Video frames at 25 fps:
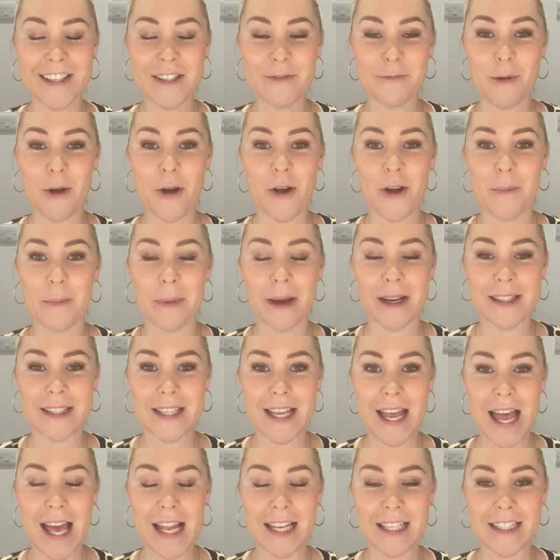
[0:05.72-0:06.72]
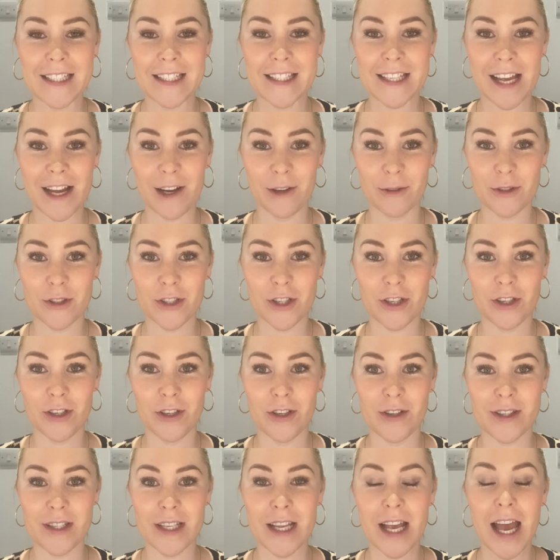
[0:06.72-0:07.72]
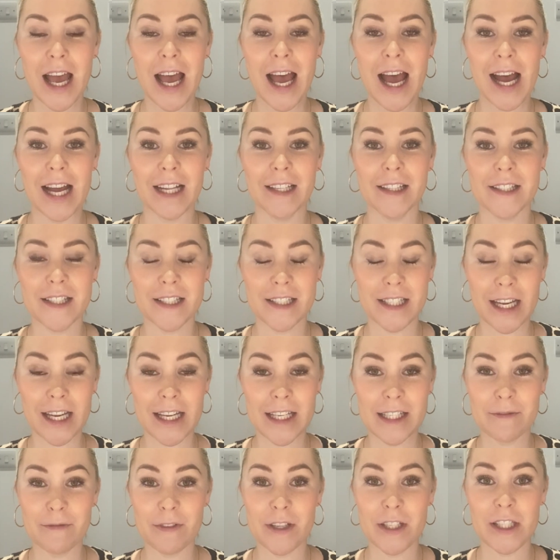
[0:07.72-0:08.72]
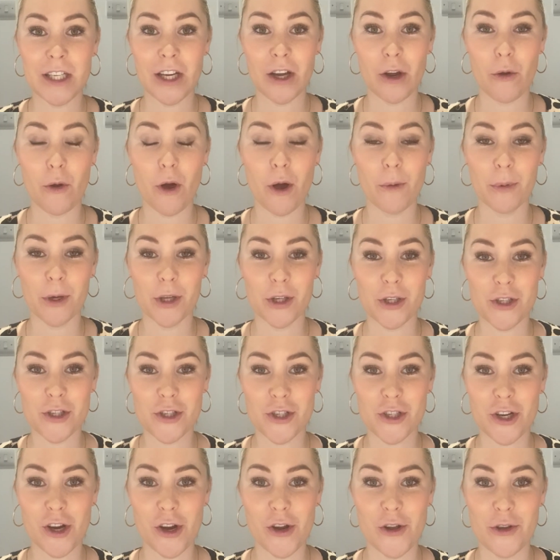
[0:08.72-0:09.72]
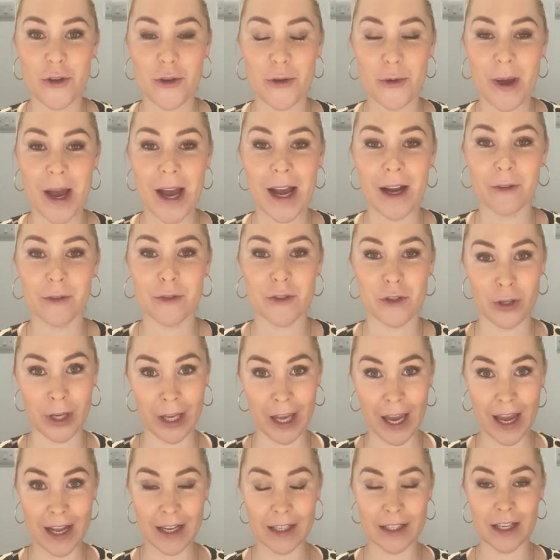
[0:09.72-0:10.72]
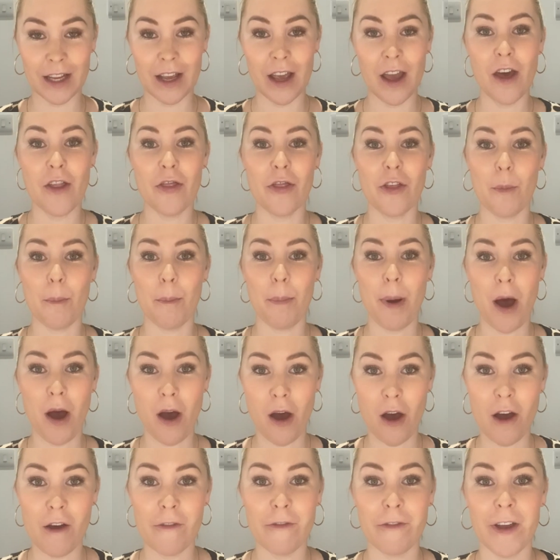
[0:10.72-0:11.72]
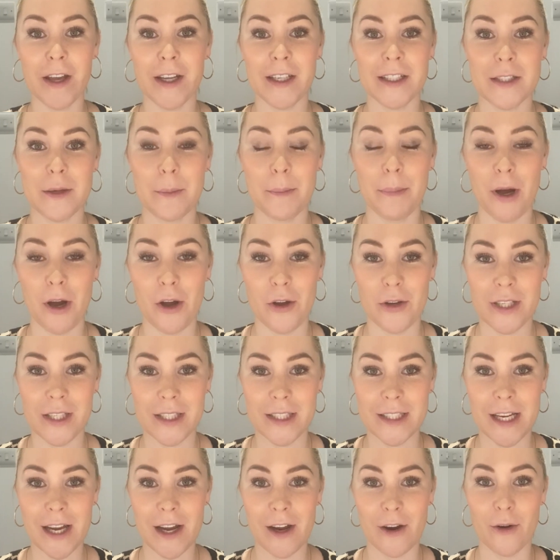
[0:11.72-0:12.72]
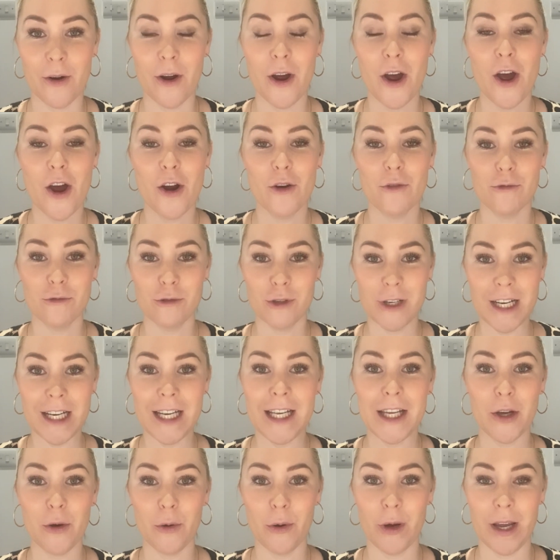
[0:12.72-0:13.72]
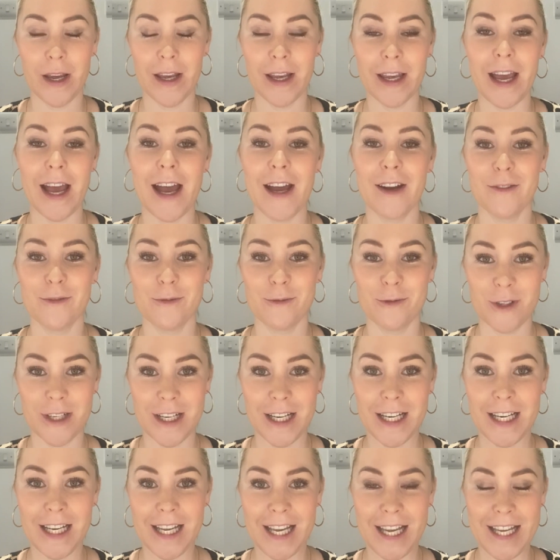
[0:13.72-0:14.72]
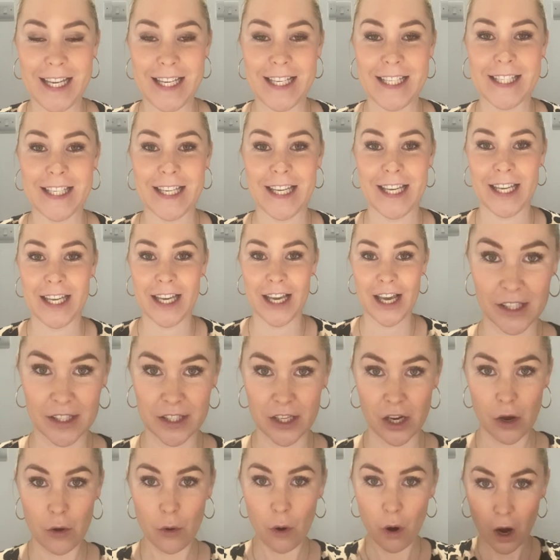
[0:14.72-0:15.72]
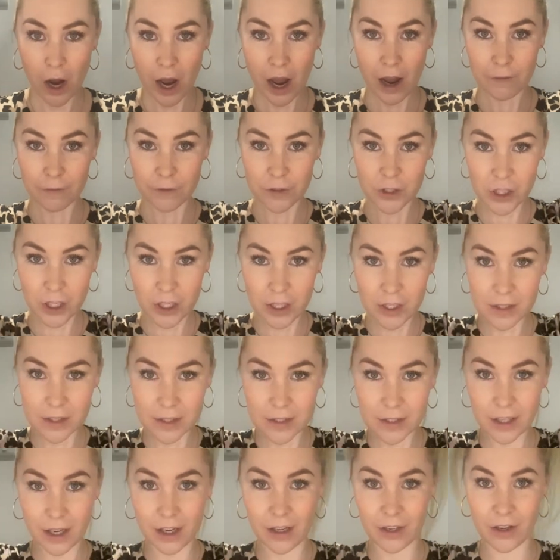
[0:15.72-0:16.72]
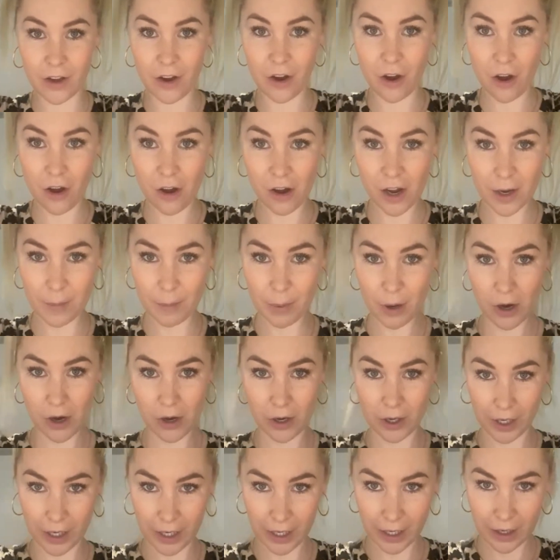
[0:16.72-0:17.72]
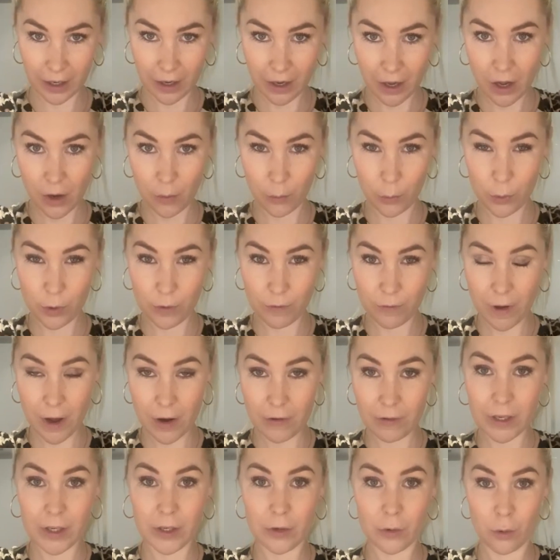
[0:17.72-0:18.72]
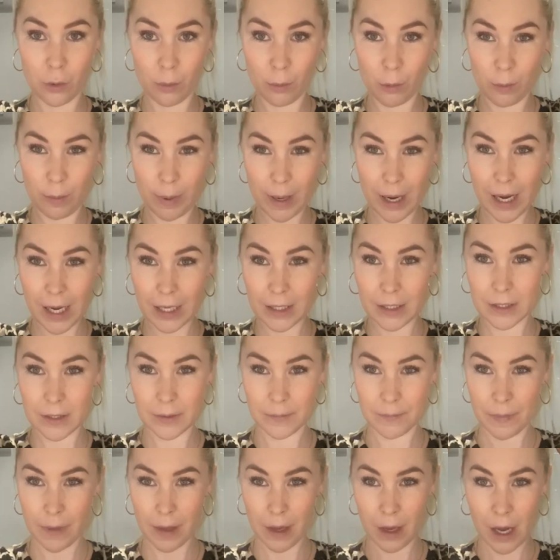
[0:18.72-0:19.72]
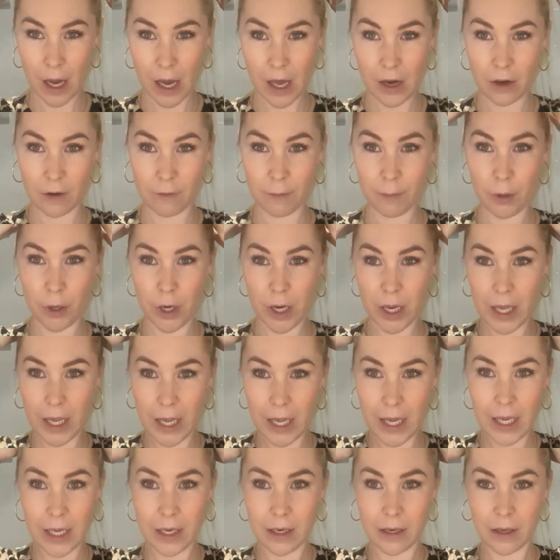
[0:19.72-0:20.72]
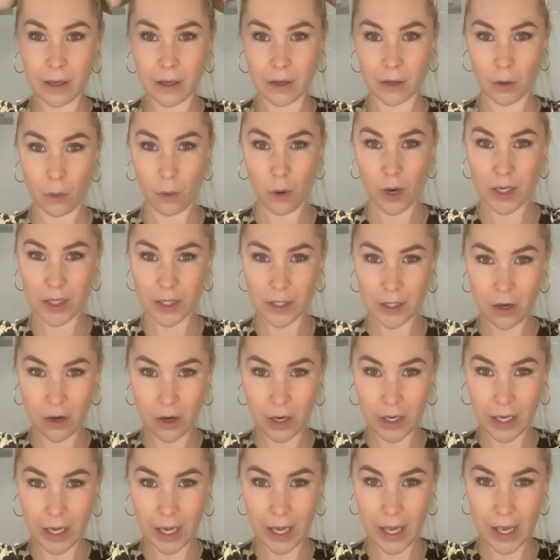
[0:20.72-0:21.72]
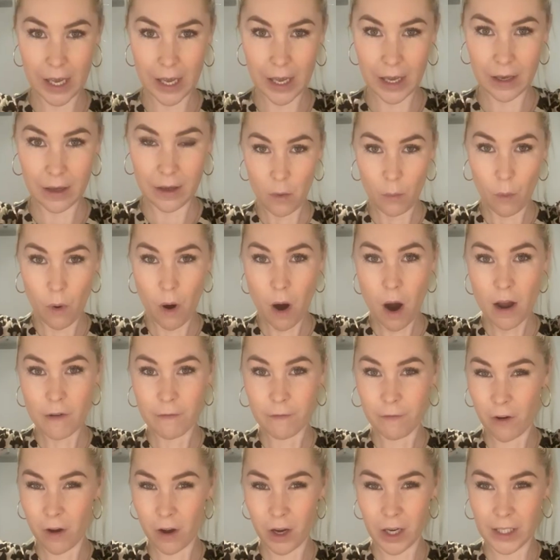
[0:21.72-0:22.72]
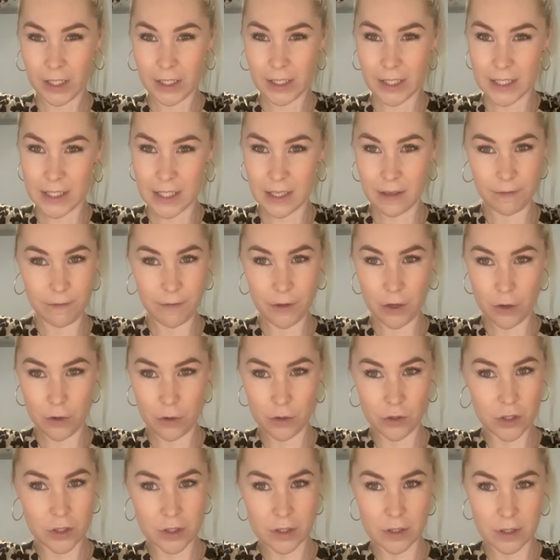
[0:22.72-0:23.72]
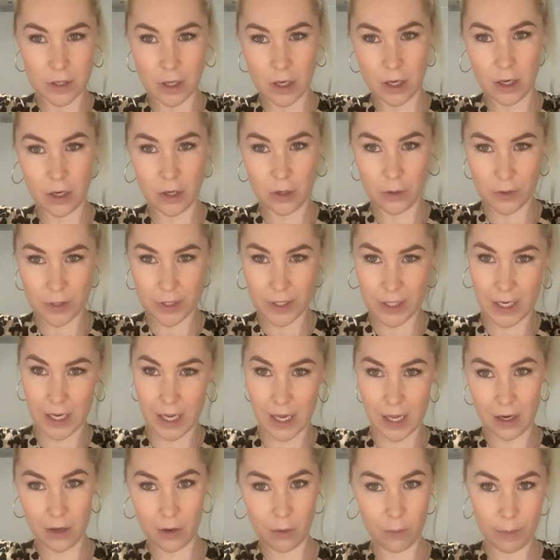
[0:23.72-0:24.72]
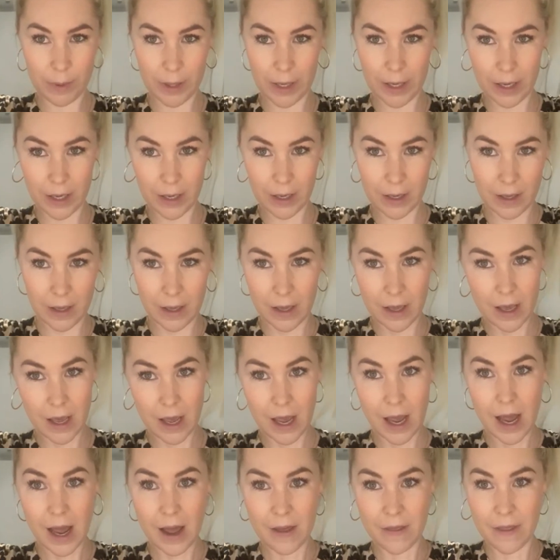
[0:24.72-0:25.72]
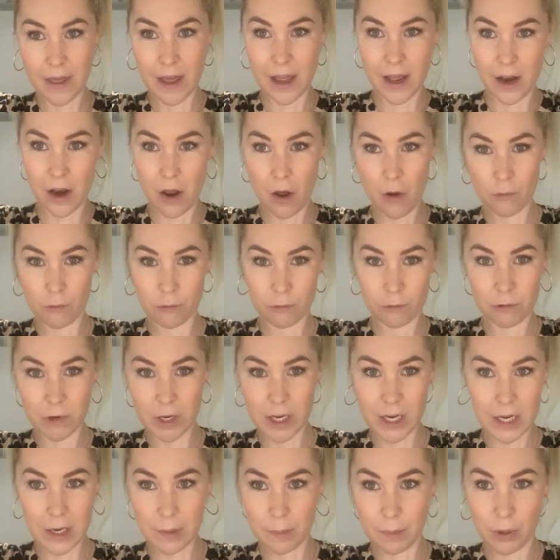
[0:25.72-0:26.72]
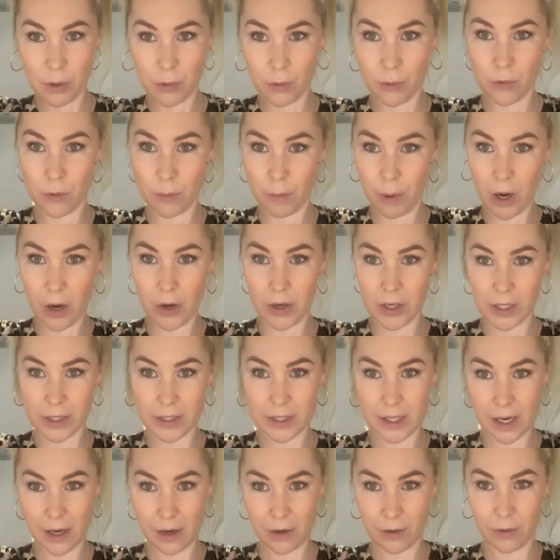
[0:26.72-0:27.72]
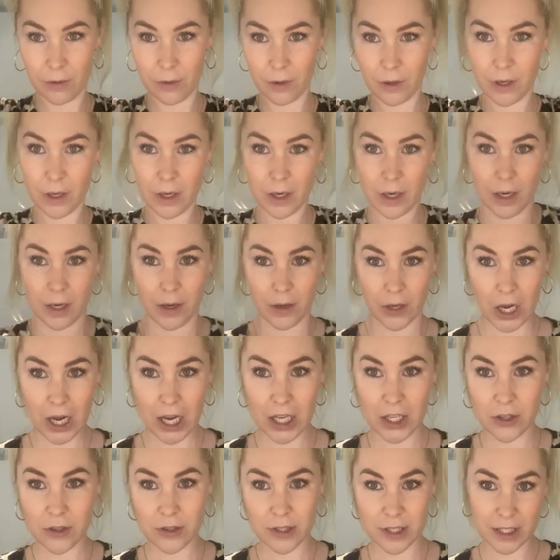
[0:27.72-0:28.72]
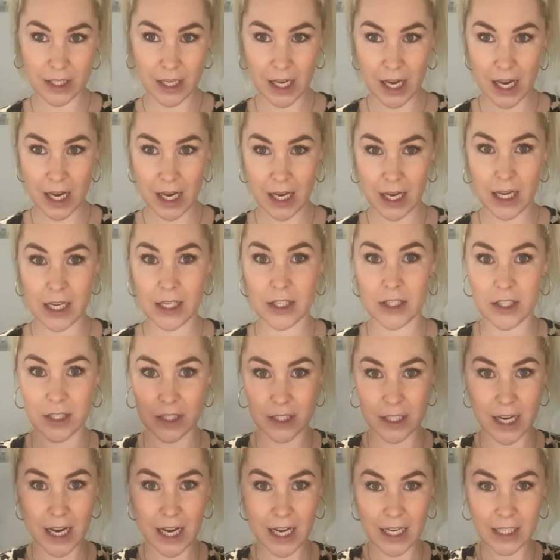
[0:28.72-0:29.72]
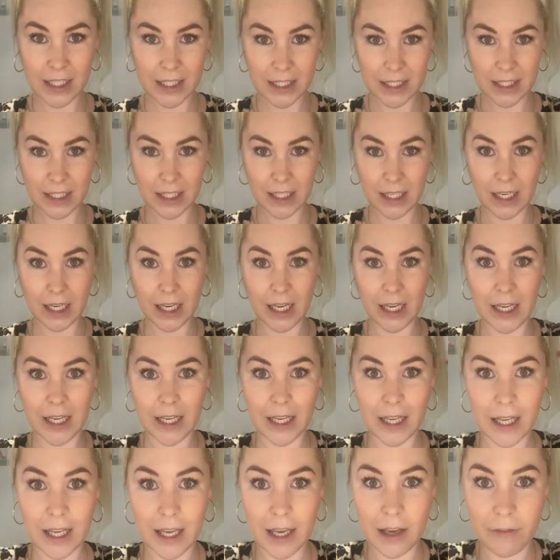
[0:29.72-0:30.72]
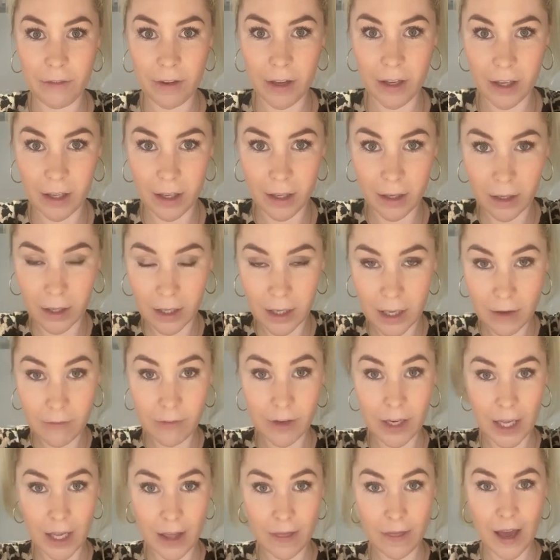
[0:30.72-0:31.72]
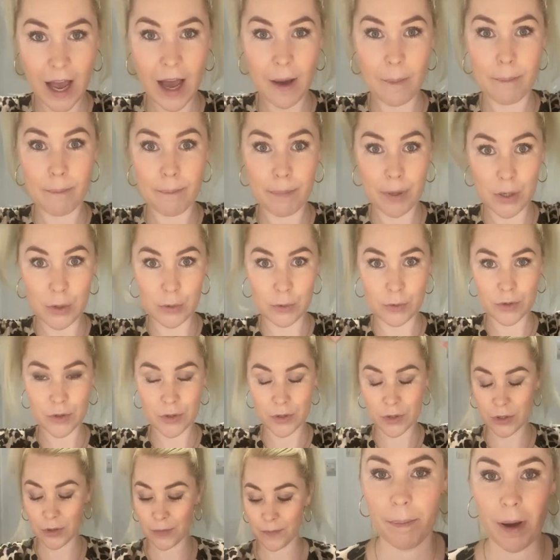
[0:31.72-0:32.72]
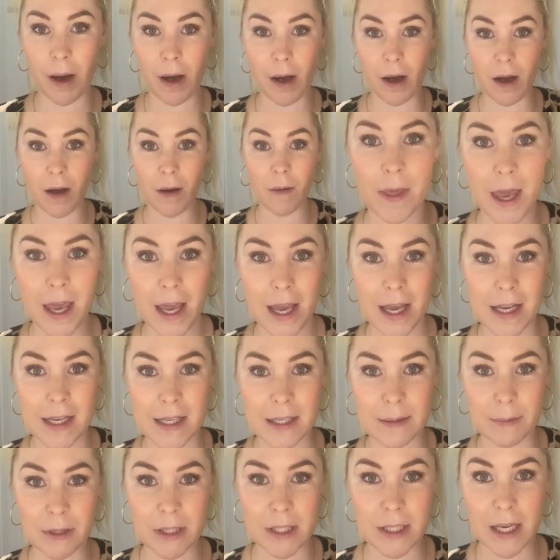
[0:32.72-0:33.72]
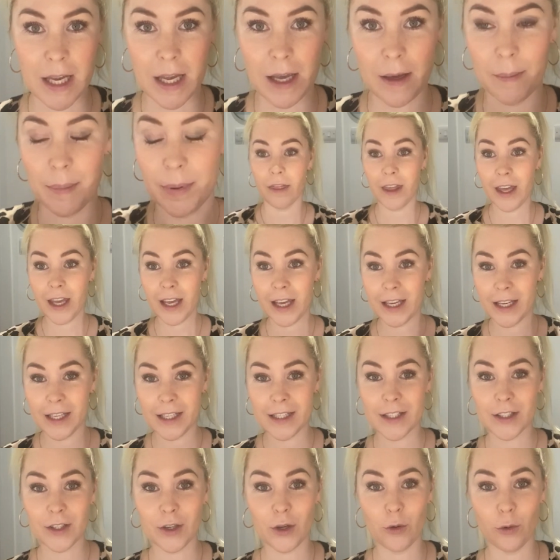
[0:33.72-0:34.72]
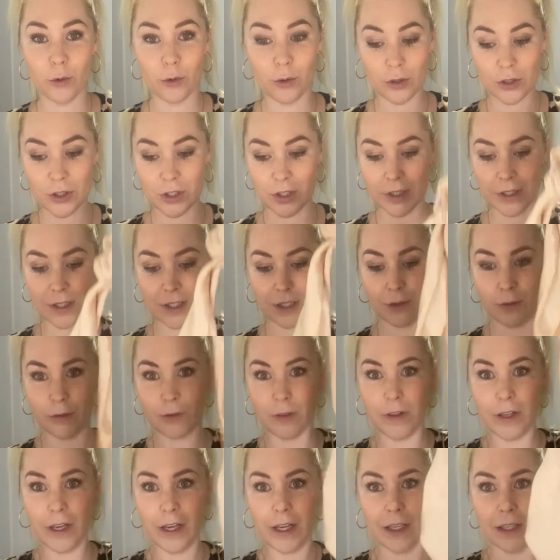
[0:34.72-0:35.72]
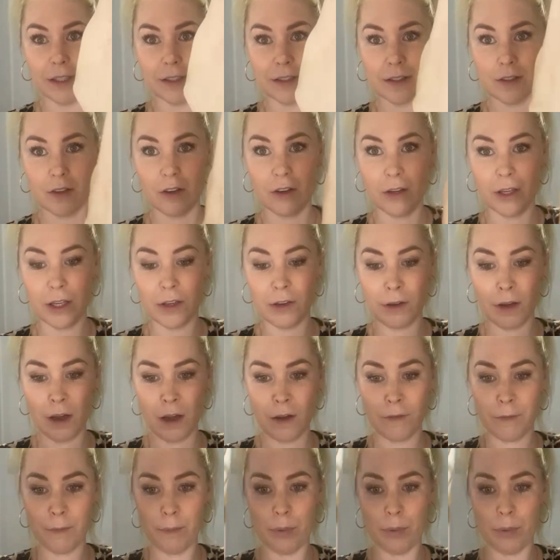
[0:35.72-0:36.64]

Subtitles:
welcome back to Helen's How To's, and today's video I'm going to show you how to get the perfect ponytail really quick and really easy. So I have just done a high pony with a very normal band and I've put it in quite tight here. What I find is if you just loosen it a little bit and then re-pull the ponytail, can you see it's just instantly giving it that boost? But here's my tip. These gorgeous little things I have